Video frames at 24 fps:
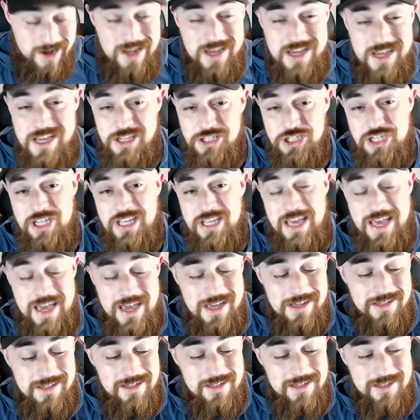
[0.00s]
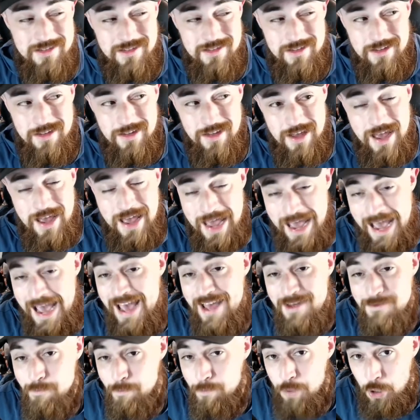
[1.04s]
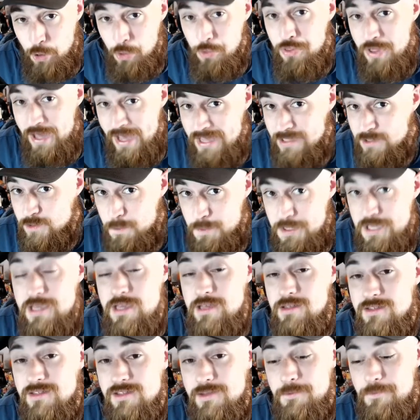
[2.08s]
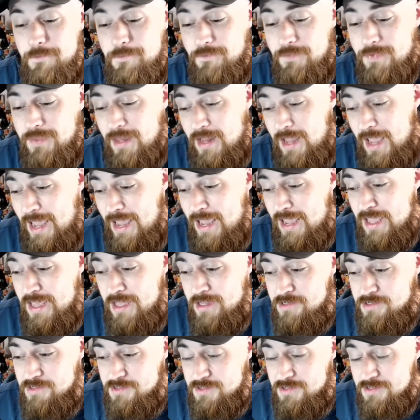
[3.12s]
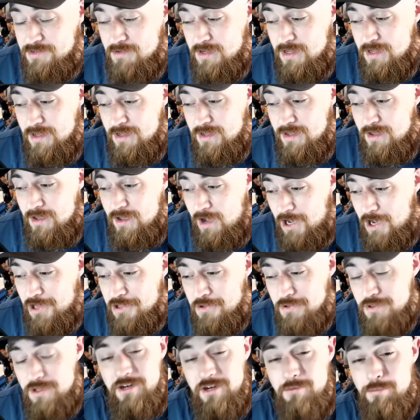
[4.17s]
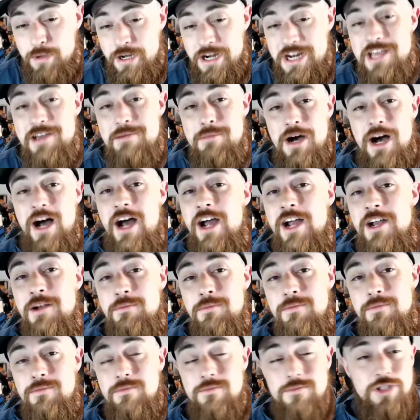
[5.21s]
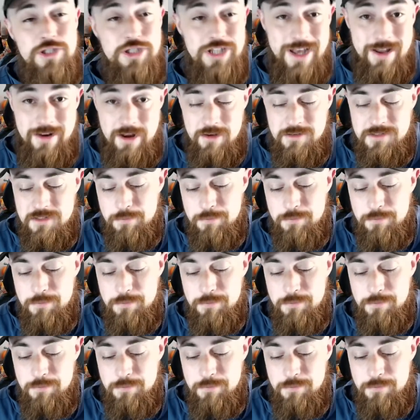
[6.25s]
each case had both SPs. And other than a buddy of mine, shout out to